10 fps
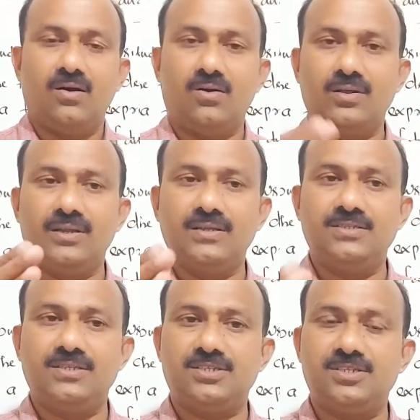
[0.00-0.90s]

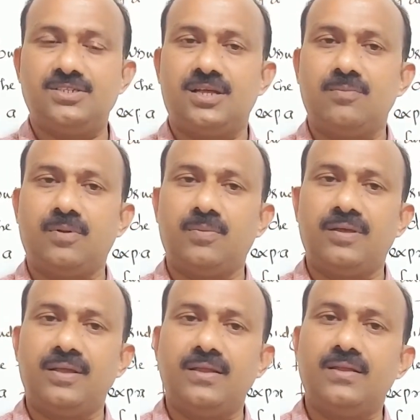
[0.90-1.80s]
Organizations are
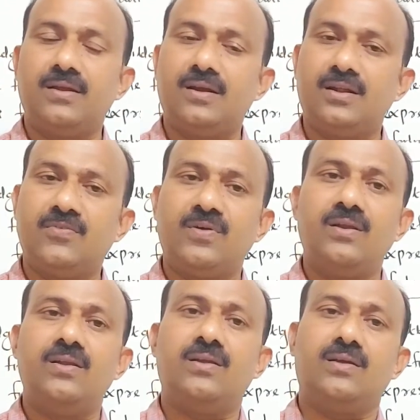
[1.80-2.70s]
preparing different